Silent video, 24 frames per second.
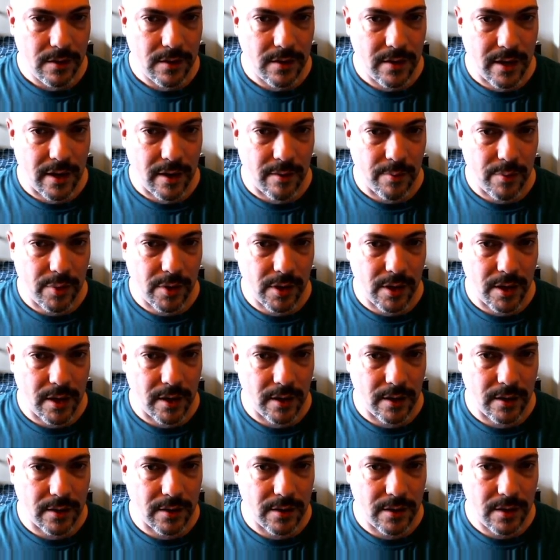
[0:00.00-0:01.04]
dot
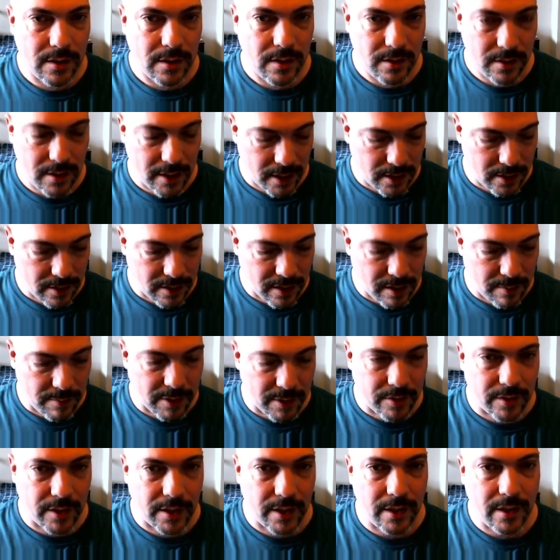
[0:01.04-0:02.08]
plugs dot
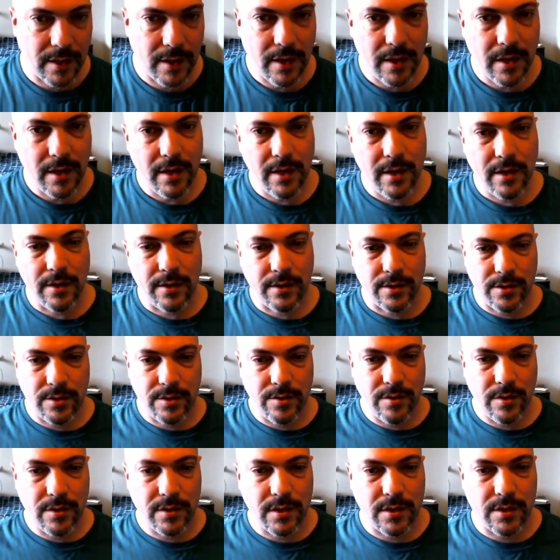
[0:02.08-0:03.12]
telemetry. And as
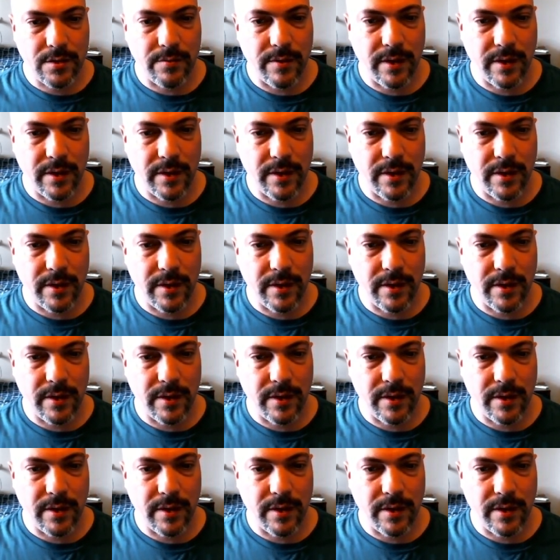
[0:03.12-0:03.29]
soon as this